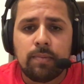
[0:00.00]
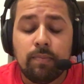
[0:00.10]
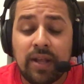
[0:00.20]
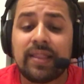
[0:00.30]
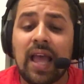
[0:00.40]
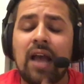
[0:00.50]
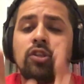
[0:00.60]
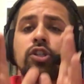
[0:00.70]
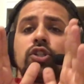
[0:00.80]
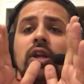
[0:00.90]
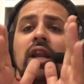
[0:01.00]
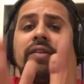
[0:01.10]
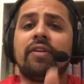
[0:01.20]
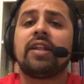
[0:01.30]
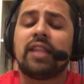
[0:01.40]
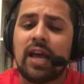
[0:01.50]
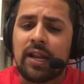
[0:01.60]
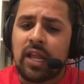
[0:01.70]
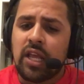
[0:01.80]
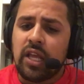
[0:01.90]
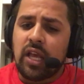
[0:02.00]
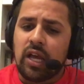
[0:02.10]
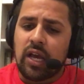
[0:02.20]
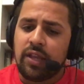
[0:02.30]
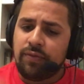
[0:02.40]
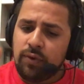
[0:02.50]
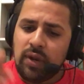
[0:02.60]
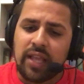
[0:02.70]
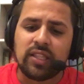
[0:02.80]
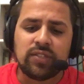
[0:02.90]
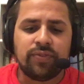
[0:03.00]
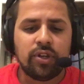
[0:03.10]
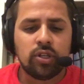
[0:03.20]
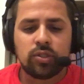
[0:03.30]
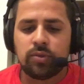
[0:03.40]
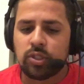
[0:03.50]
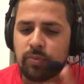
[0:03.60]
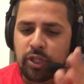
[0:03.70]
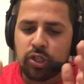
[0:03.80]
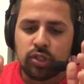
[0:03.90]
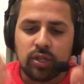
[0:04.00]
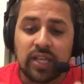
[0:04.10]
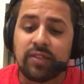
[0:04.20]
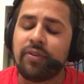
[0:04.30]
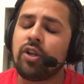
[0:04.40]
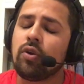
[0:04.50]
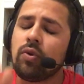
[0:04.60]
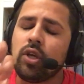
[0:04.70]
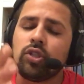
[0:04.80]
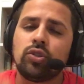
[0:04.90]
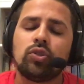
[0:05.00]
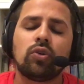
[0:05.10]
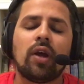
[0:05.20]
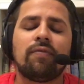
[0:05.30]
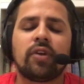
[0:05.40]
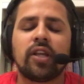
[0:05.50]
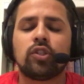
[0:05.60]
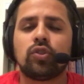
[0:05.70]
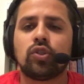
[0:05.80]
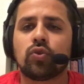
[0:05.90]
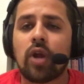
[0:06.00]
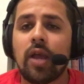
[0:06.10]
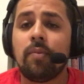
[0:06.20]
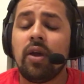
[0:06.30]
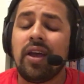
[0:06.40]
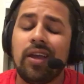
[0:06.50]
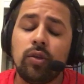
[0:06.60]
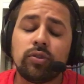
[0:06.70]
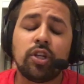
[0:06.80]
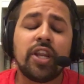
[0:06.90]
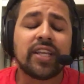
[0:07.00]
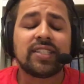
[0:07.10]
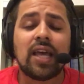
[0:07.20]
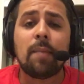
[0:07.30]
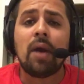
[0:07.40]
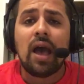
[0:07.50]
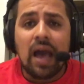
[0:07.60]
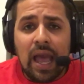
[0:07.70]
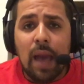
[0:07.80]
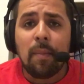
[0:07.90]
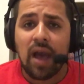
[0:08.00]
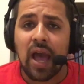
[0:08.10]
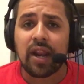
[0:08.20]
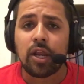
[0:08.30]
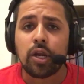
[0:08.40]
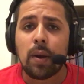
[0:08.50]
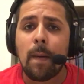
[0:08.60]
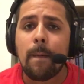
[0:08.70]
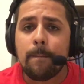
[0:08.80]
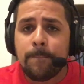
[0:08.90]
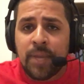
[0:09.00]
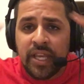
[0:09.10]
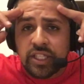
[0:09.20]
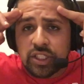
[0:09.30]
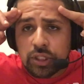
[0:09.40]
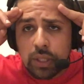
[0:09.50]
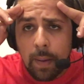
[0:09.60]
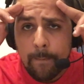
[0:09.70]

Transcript: but I'm just gonna leave it at that uh, if you like this video just make sure to like the video do not forget to subscribe and until next time I am out of here peace